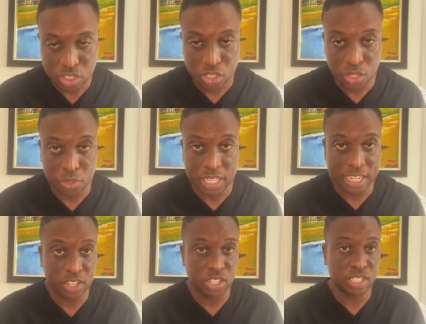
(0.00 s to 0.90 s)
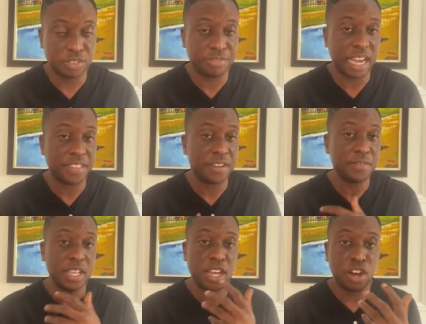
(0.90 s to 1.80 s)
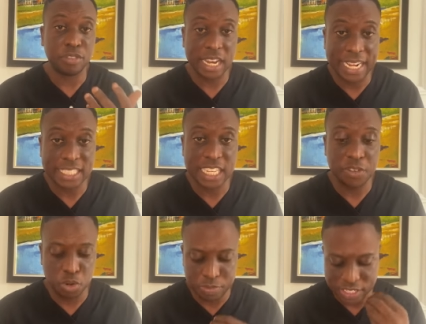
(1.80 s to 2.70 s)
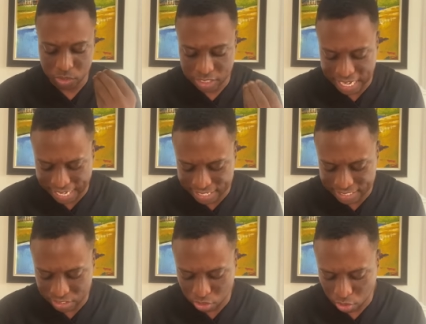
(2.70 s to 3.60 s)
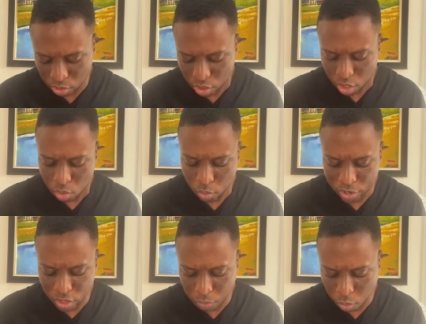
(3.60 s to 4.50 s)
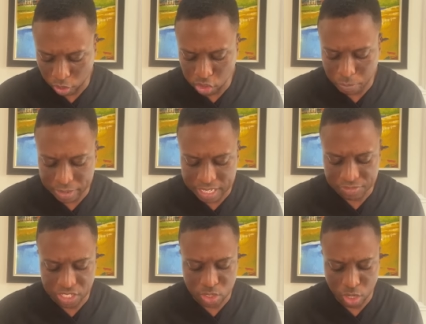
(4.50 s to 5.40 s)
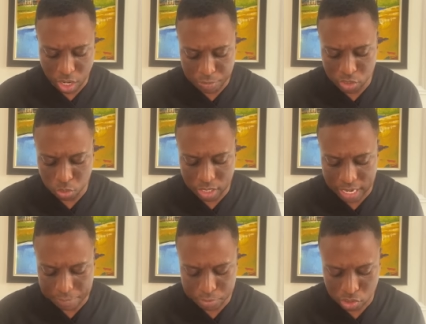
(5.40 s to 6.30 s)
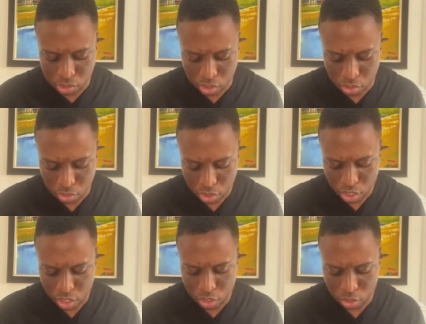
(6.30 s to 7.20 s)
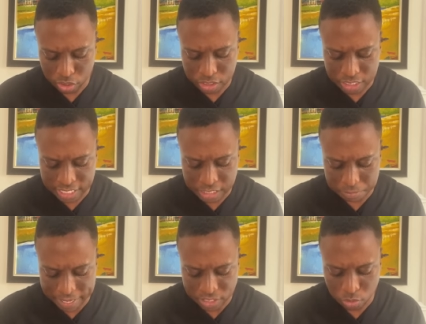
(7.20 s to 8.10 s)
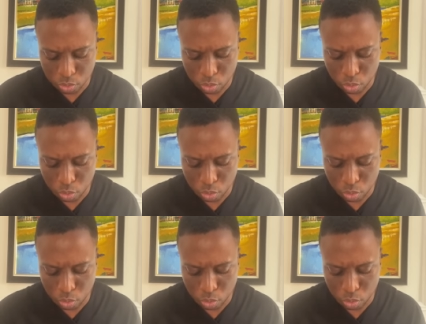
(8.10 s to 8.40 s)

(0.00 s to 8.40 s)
us know that God is the Father of light, in whom there's no darkness at all. When you what you believe determines what happens to you, not despite